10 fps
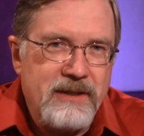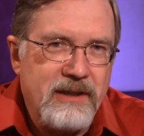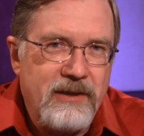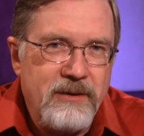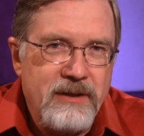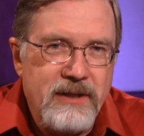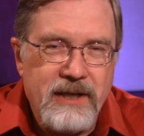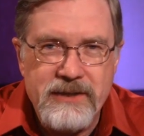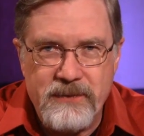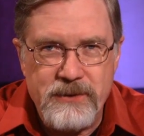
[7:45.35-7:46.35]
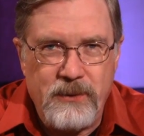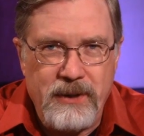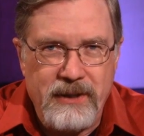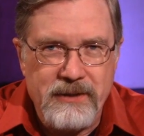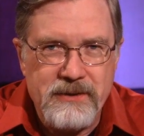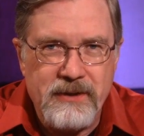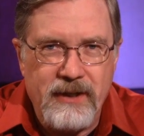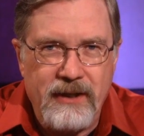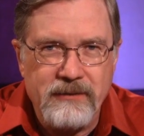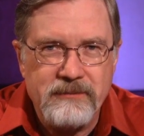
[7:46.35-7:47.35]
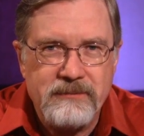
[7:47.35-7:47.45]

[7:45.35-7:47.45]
And Larry, thanks for joining us today.